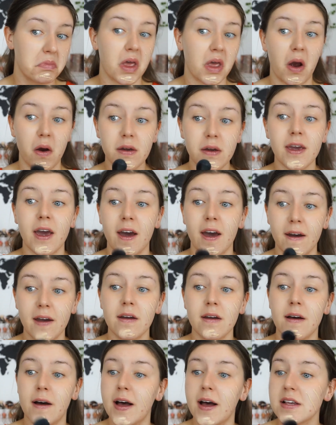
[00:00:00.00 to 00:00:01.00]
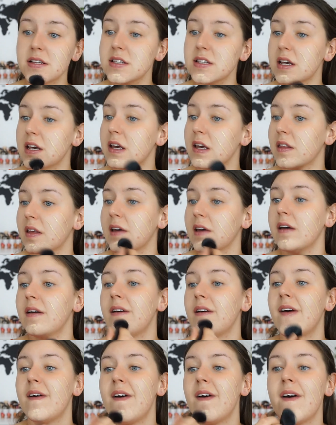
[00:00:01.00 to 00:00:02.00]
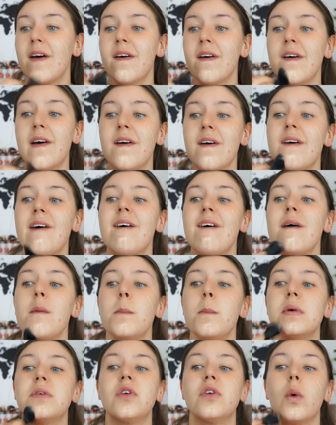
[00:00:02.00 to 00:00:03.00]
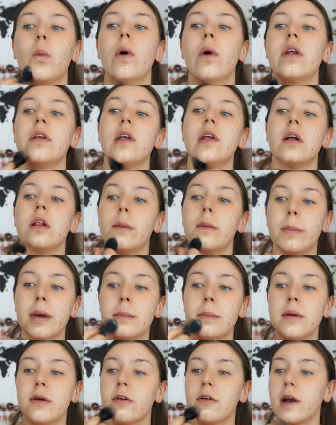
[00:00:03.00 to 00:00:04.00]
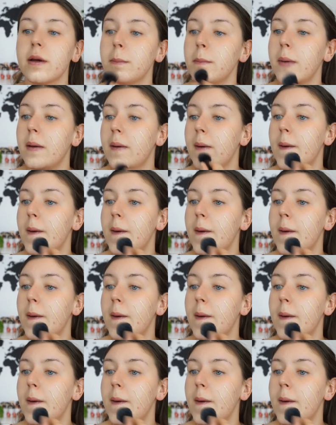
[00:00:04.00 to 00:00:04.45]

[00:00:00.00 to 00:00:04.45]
okay, I'll see you there, Mr. $1 BB cream.